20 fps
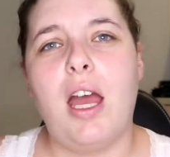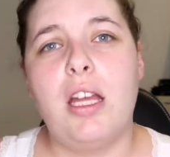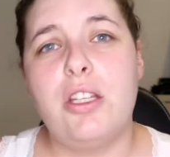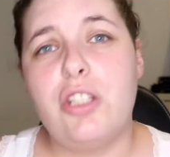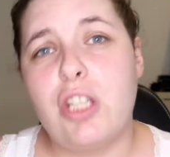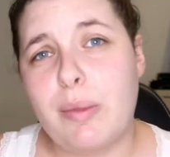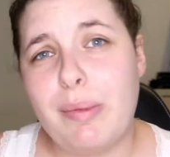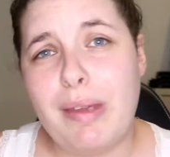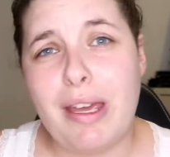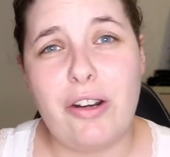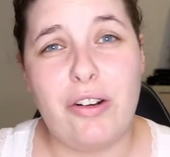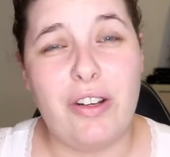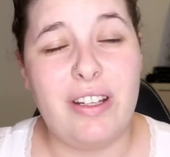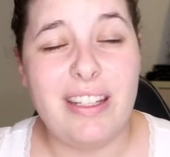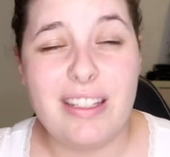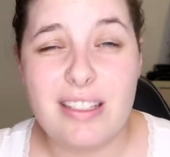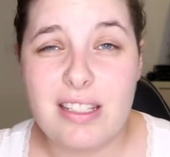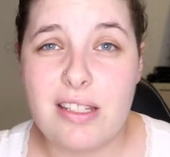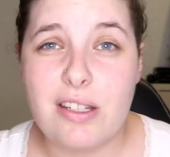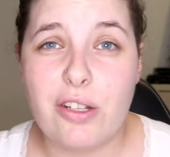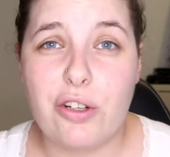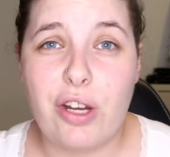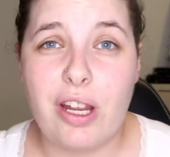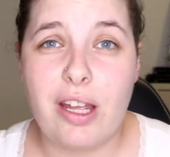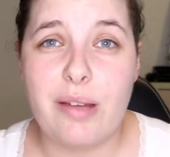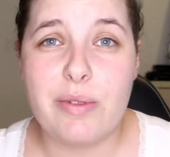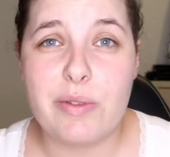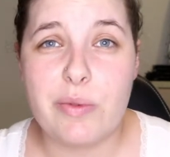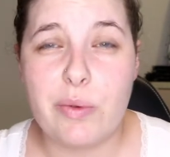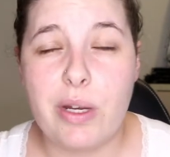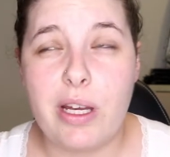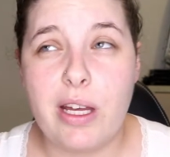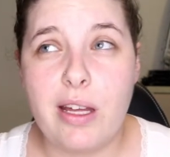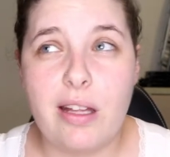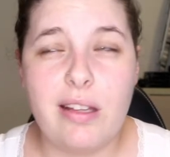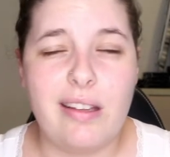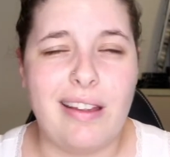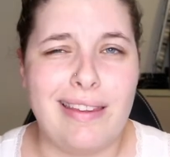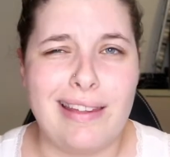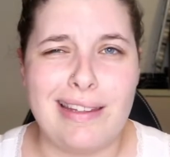Check me out on Instagram as
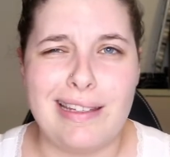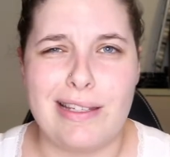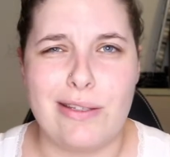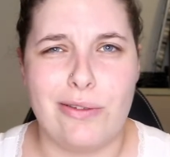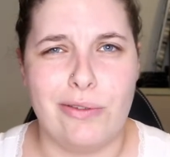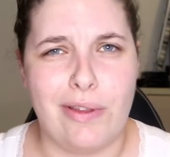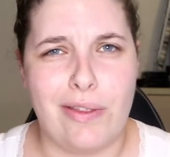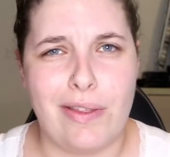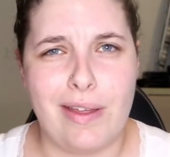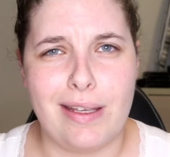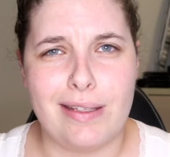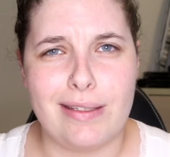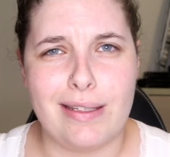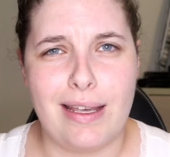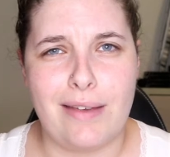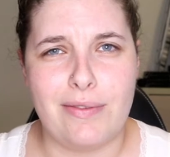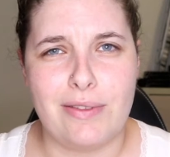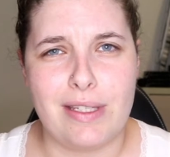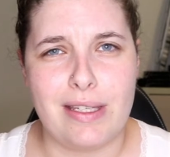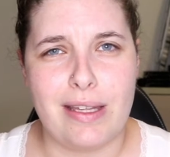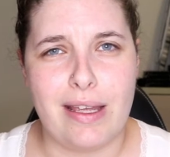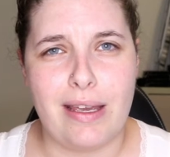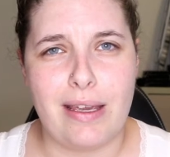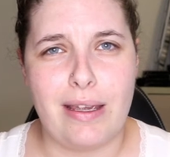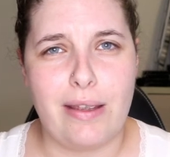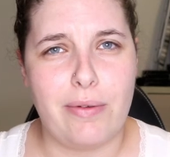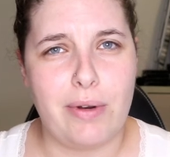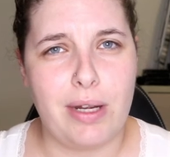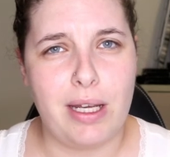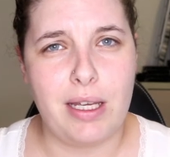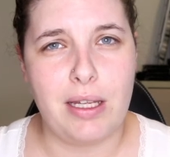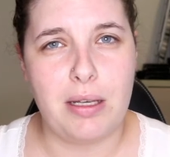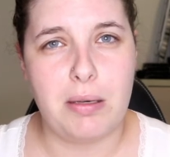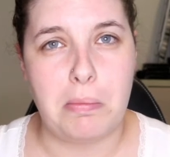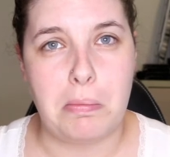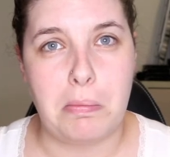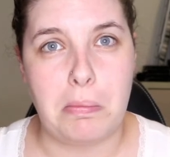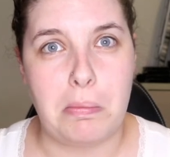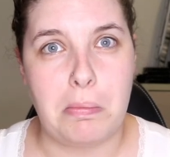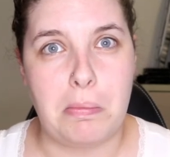well. I think that's all the things I have to say, right?
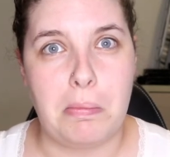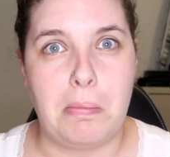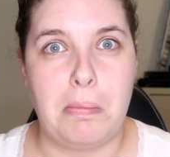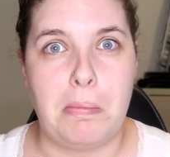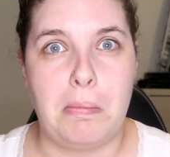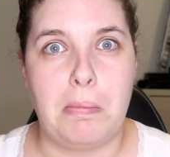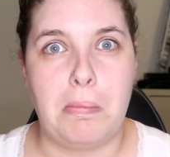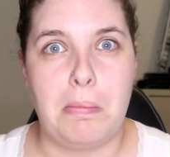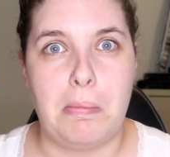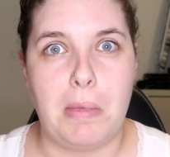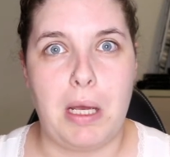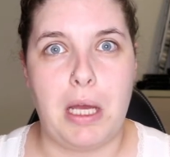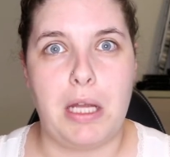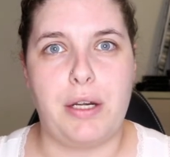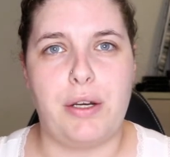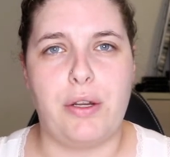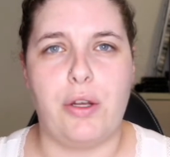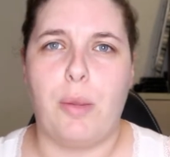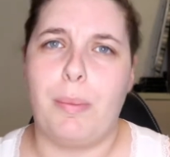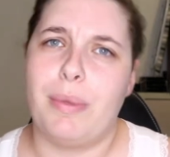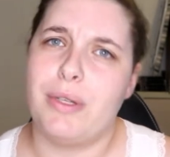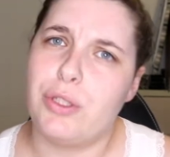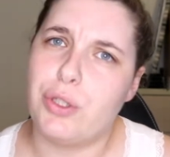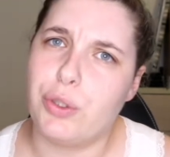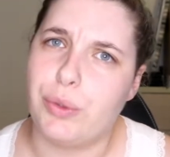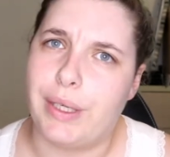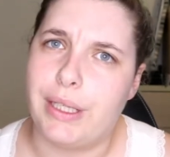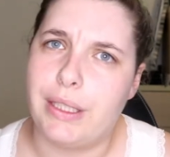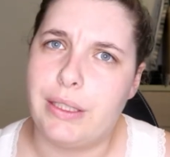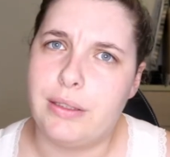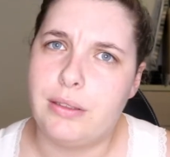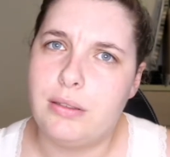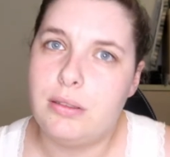I don't know, but do it.